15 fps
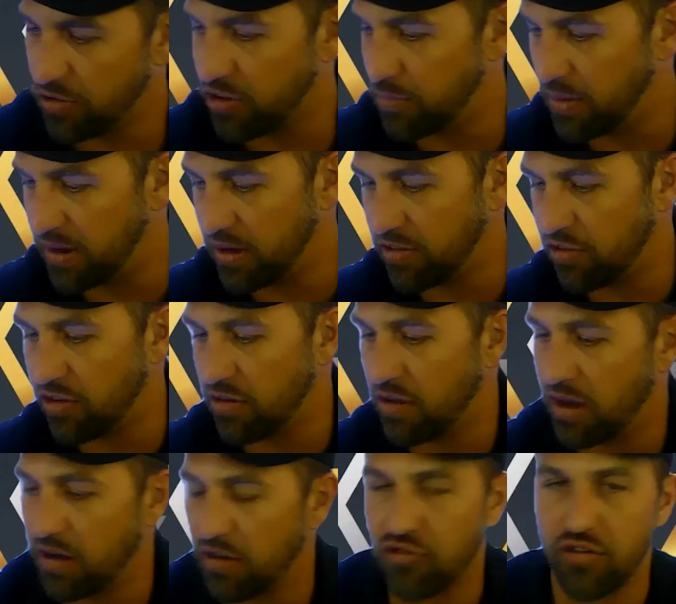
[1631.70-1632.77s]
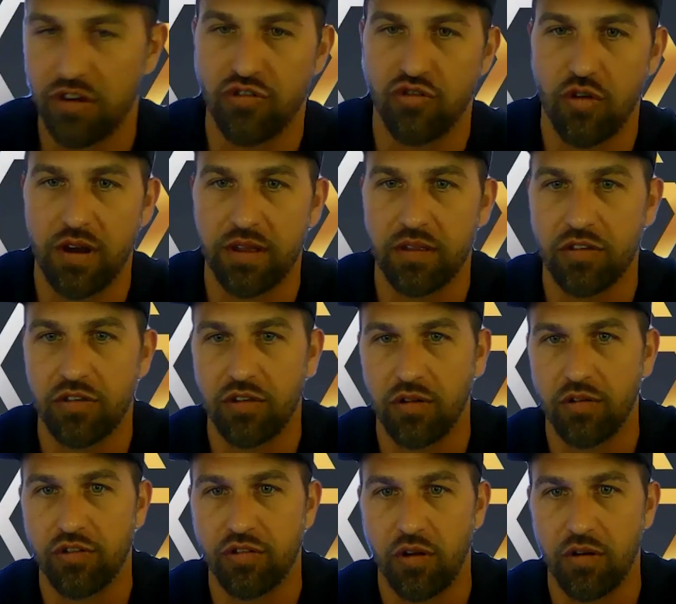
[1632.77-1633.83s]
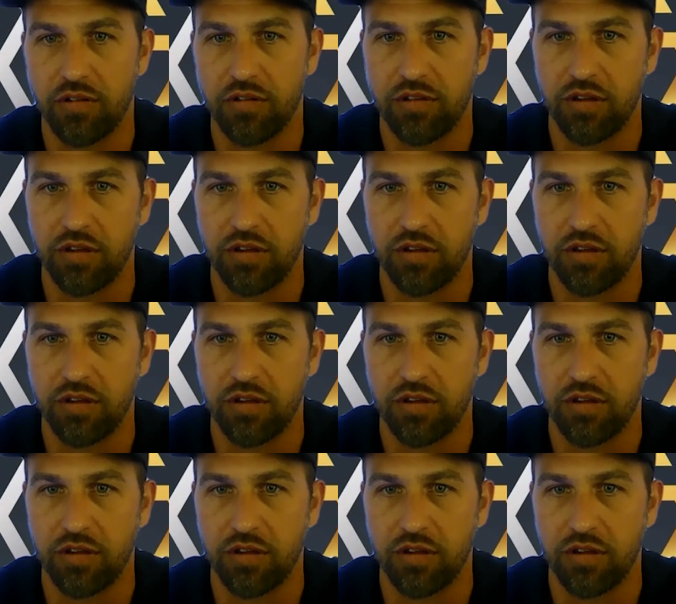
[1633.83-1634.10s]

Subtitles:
are some industry trends that are starting